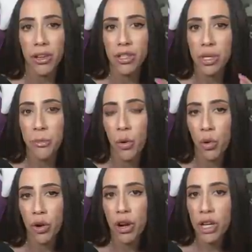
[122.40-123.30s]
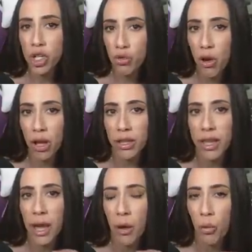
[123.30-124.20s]
support strongly
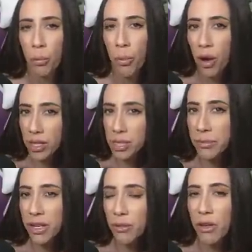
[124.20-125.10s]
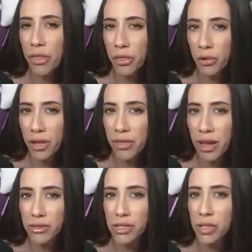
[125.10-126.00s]
approximately around
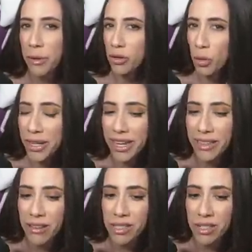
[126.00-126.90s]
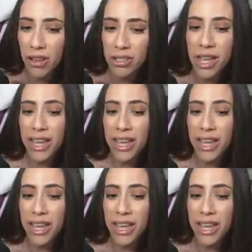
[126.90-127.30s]
$30,000 to about $28,000,